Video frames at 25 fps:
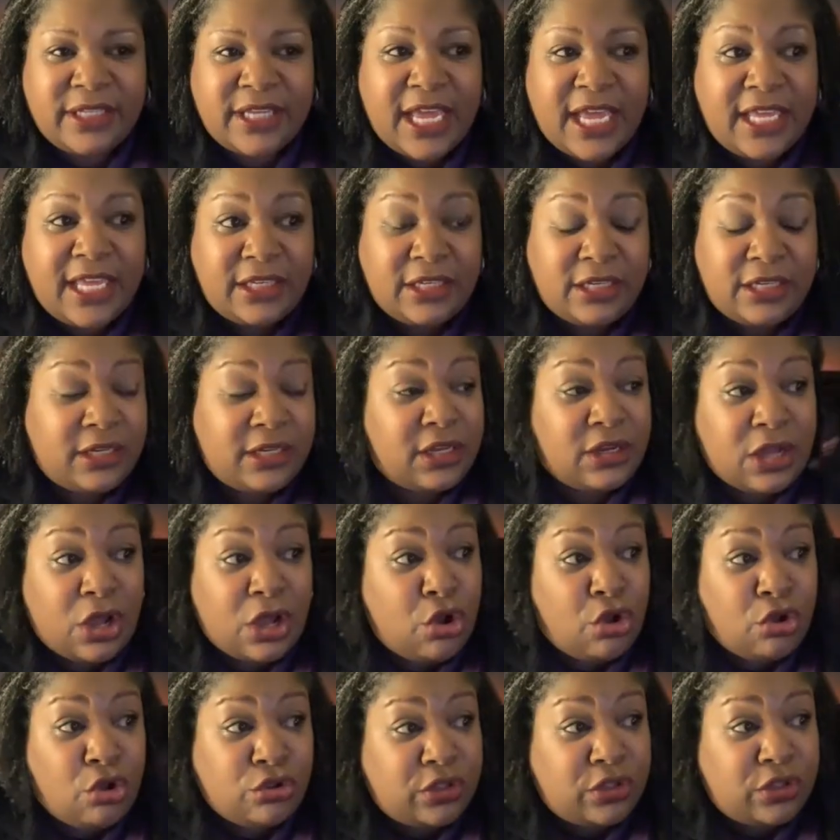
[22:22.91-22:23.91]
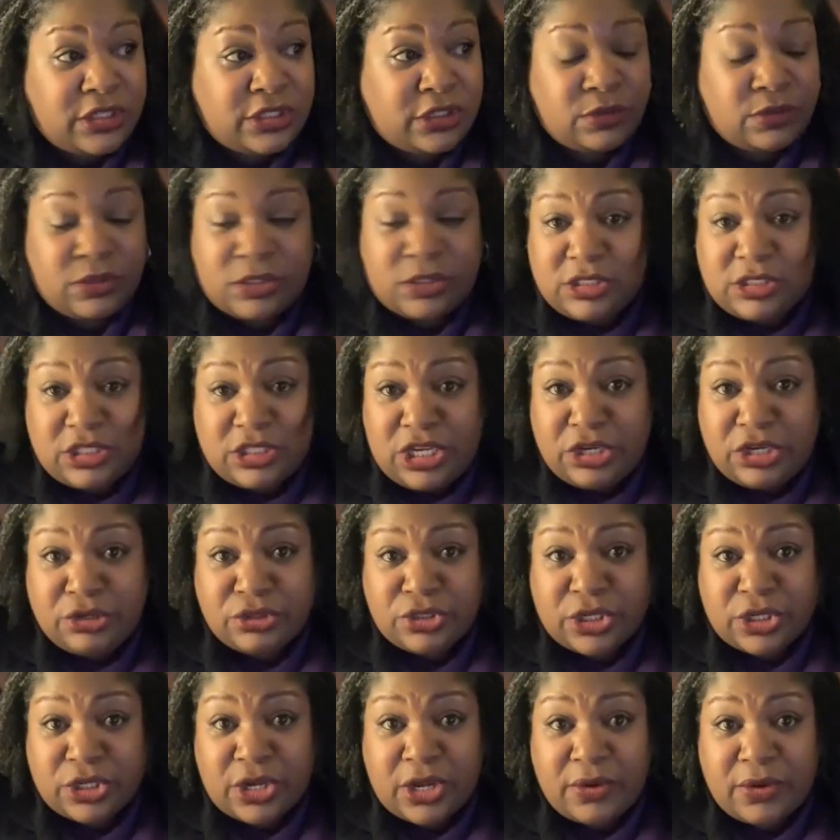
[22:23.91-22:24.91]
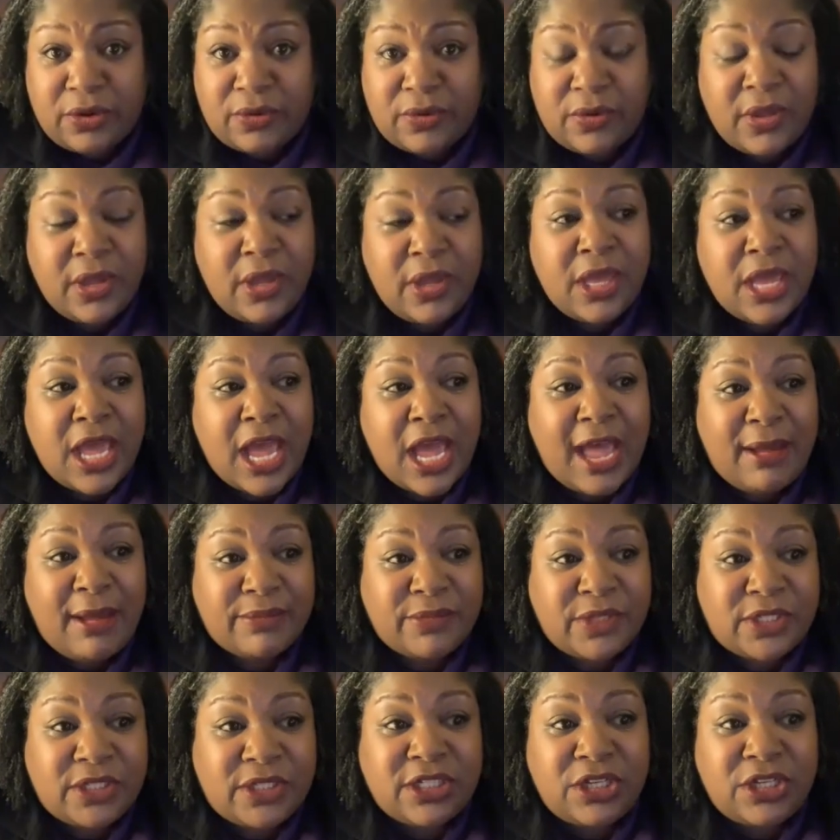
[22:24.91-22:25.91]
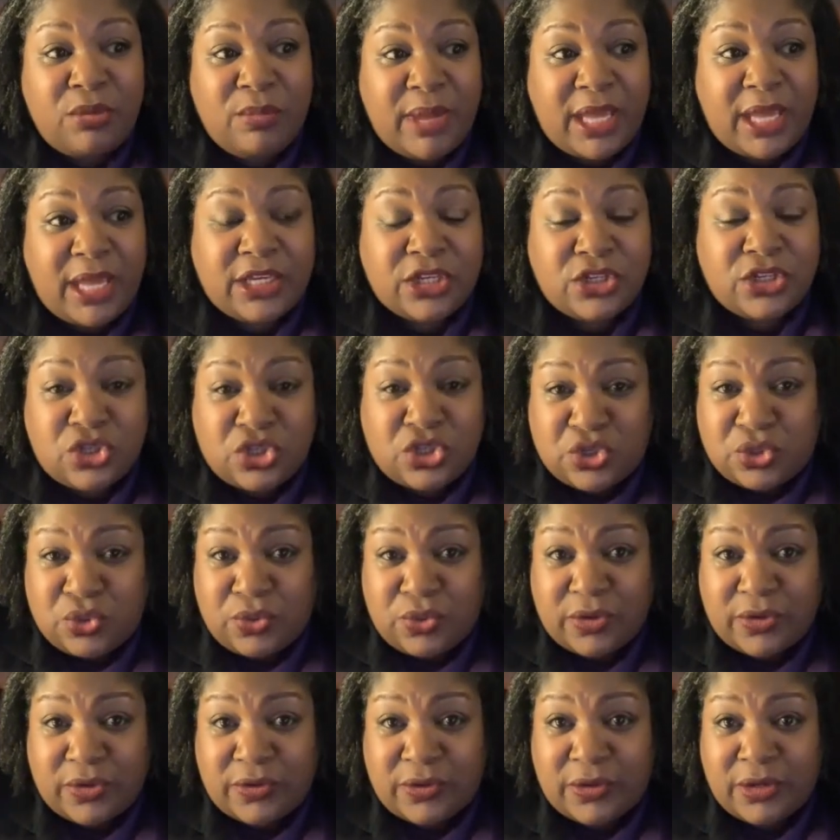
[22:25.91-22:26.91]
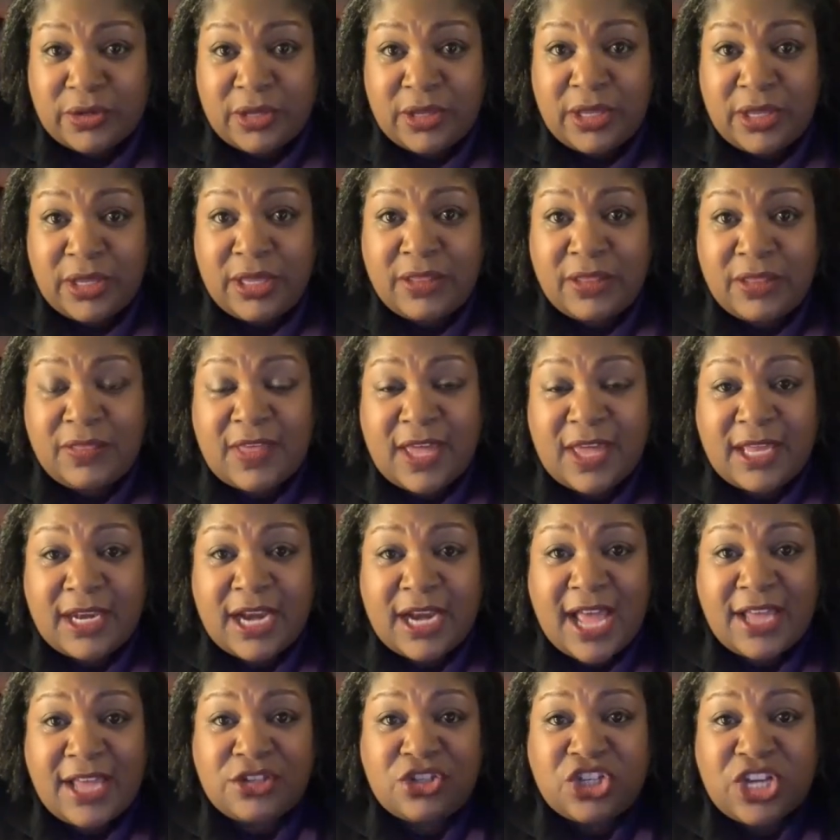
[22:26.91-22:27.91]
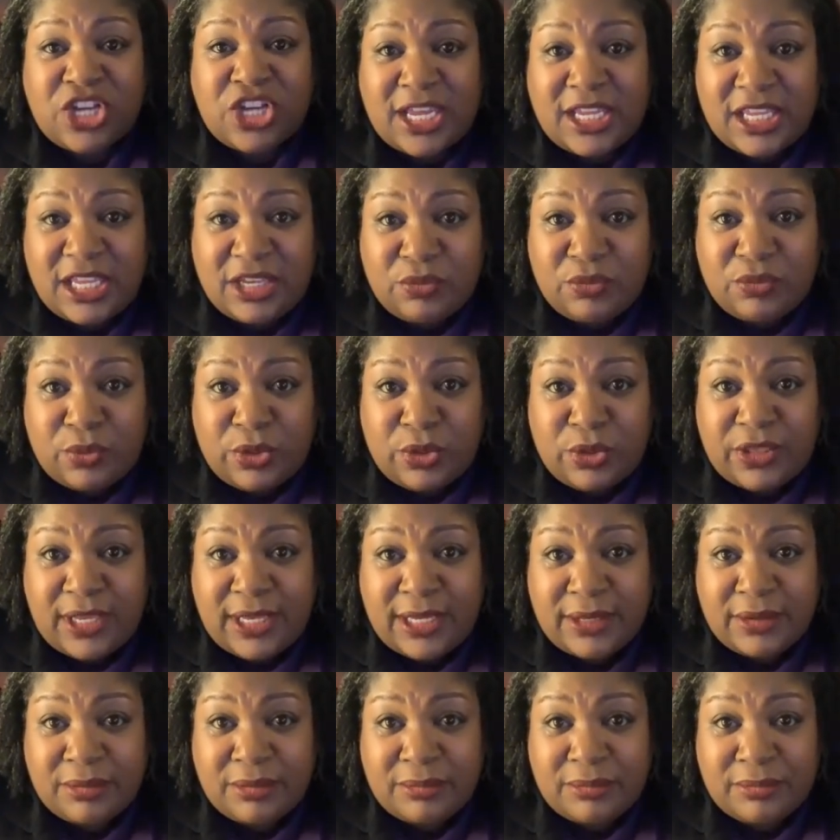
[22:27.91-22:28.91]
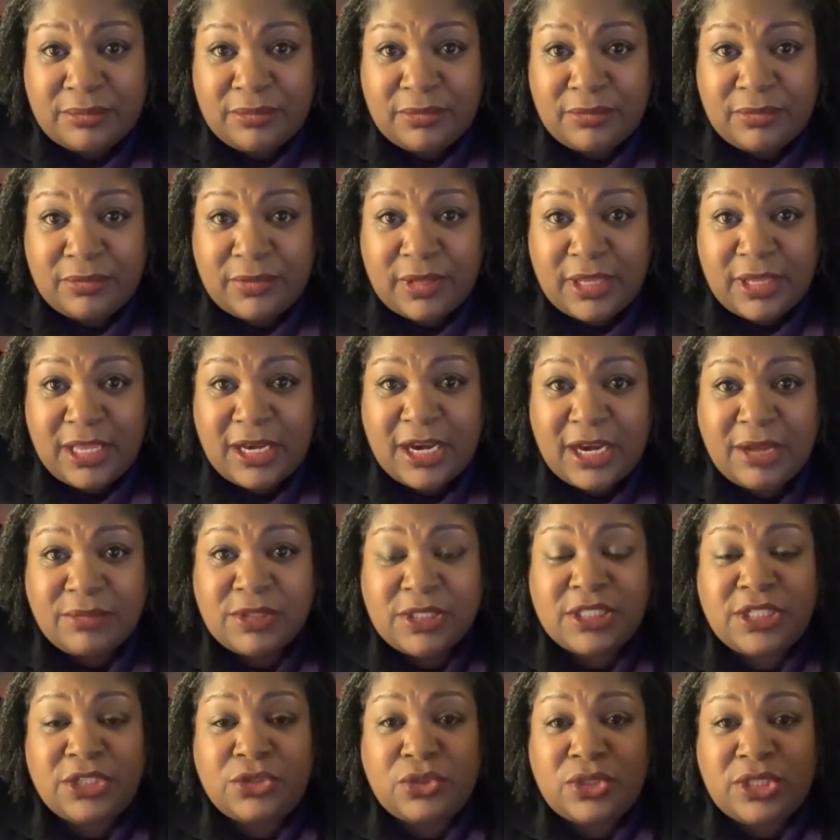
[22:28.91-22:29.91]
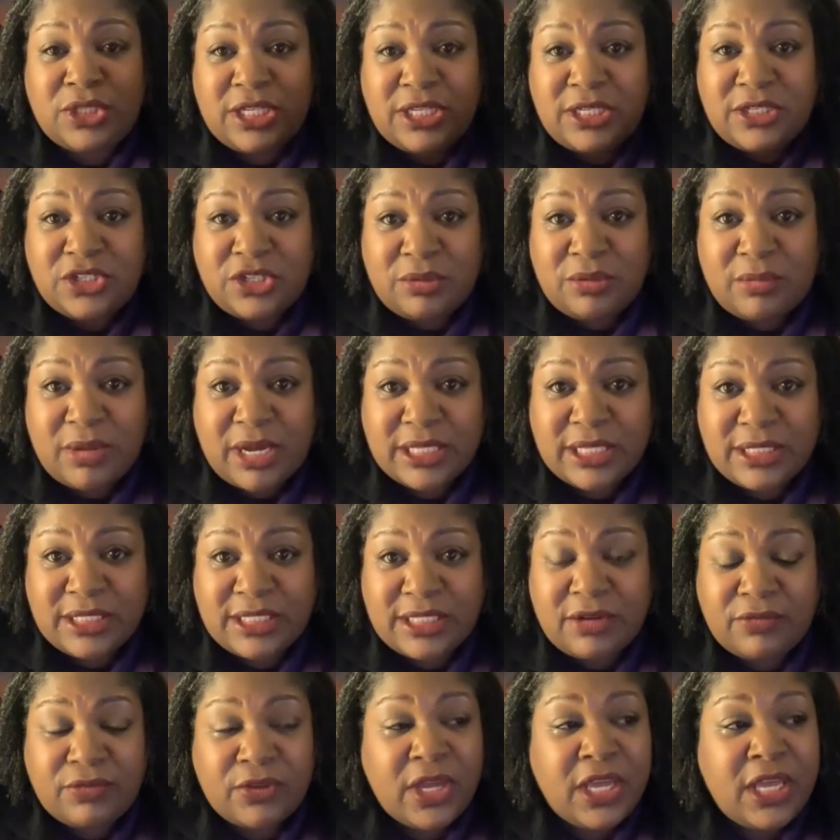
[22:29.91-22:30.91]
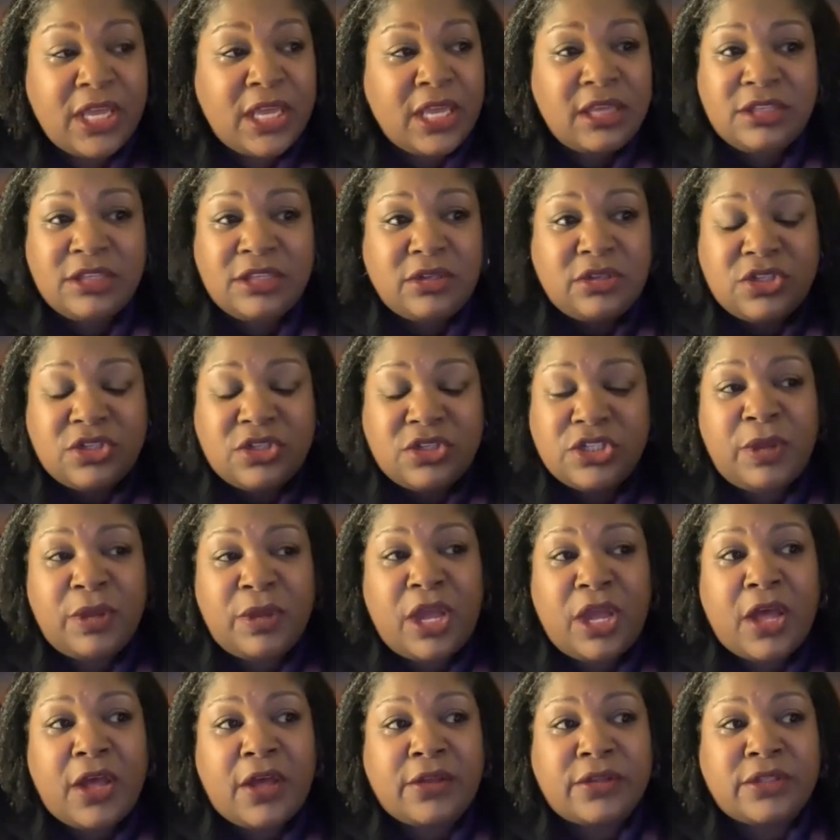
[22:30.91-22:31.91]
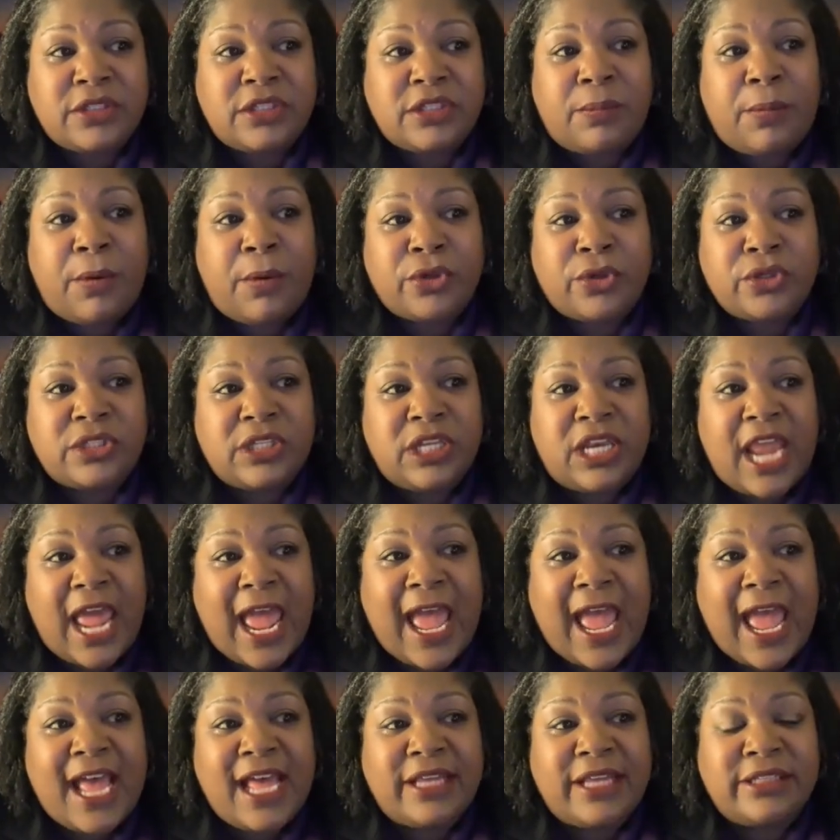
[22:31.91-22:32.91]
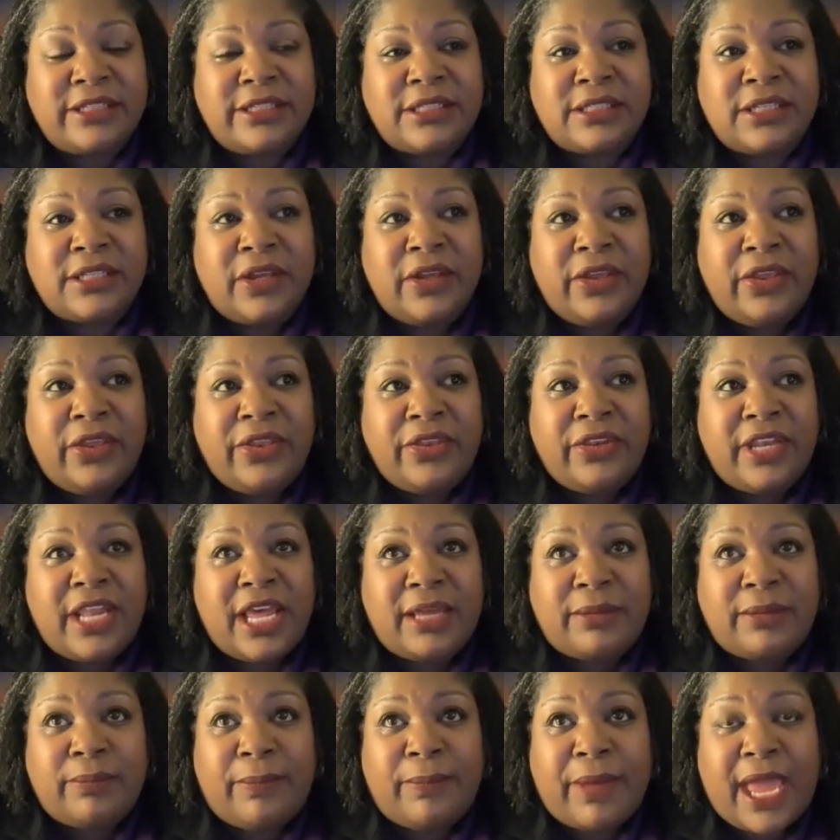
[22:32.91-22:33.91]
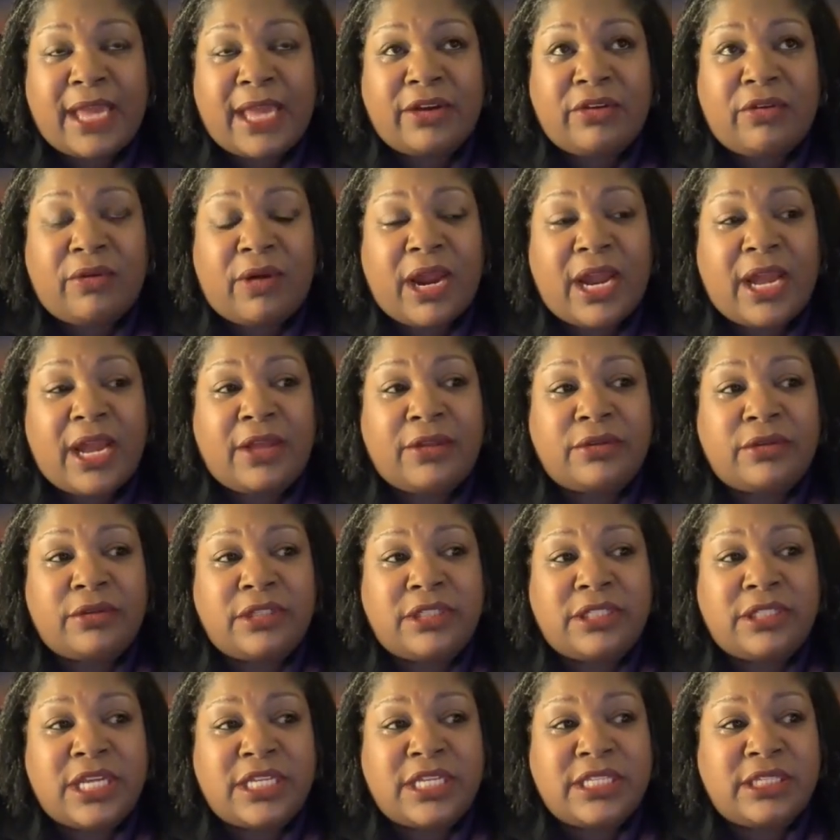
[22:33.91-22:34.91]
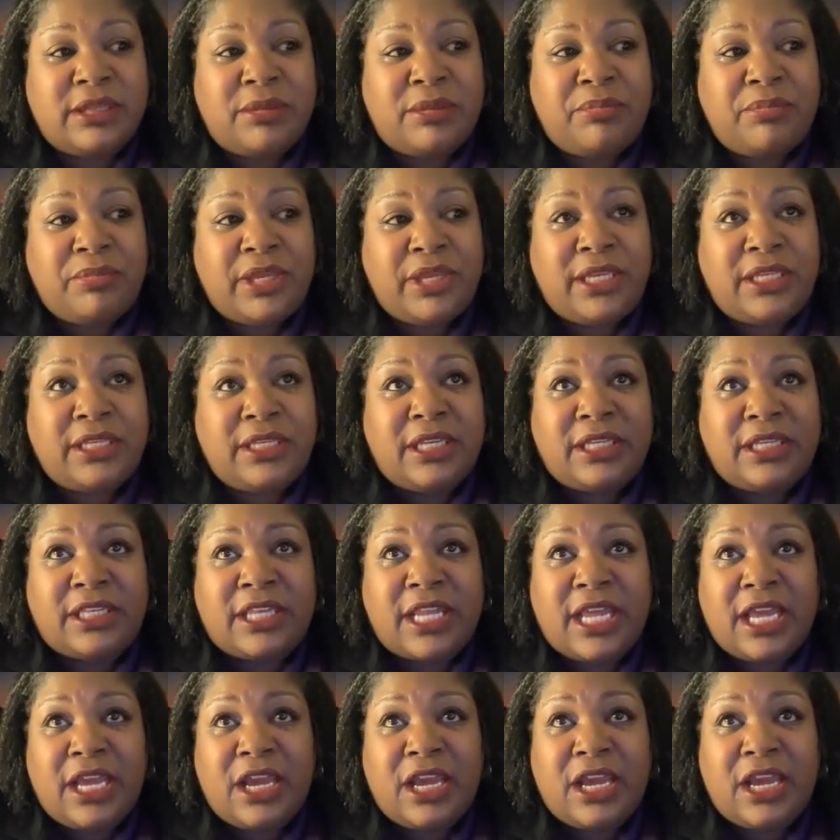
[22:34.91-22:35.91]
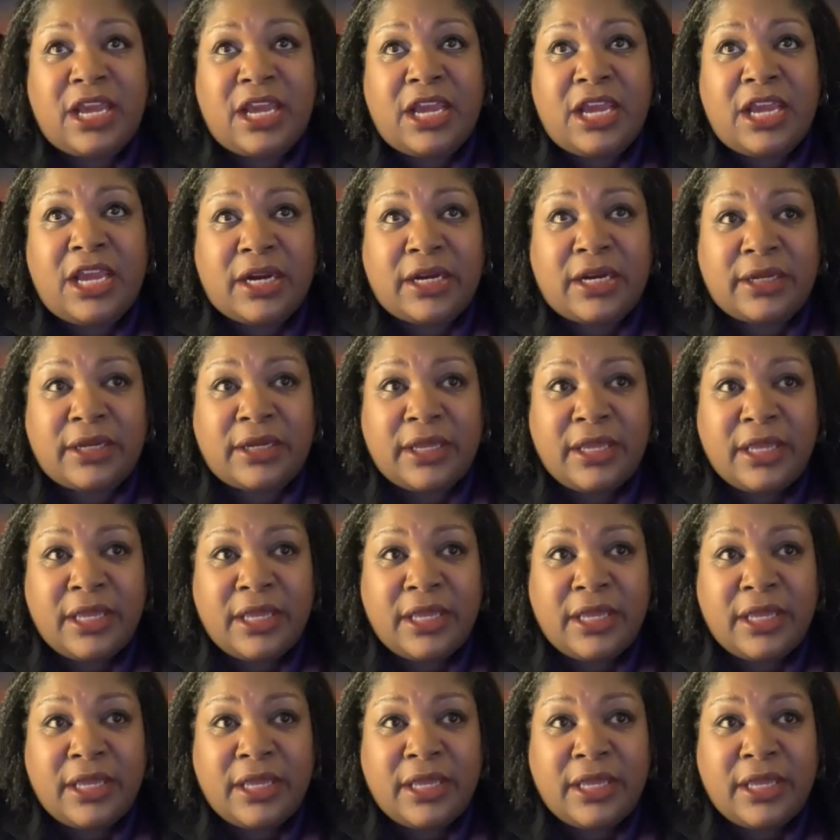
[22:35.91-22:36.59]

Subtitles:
and this was years ago, I'm still making sure that I check in with him, and I'm still teaching myself. Just because a person has that background doesn't mean that they are